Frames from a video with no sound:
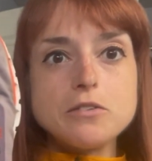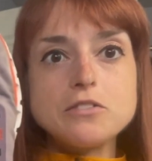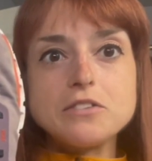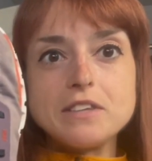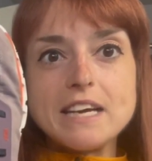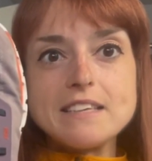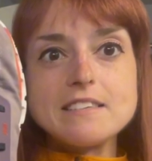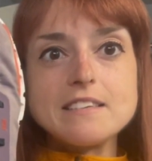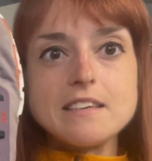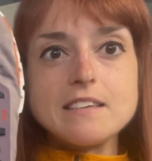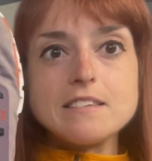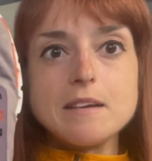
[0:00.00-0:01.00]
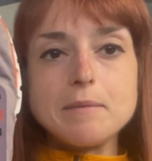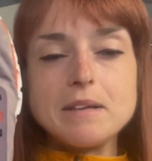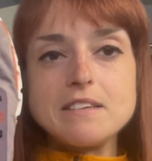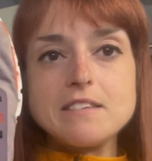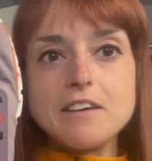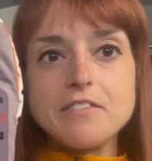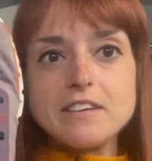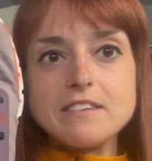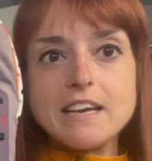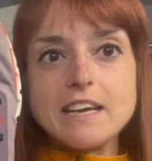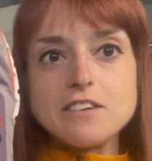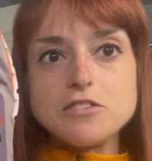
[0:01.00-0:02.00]
so that's something to definitely
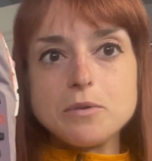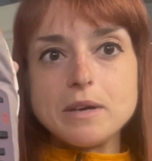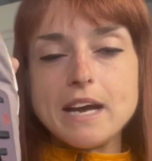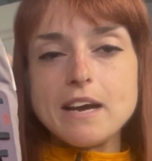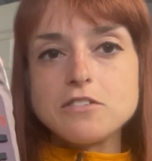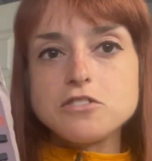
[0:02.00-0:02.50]
take into account.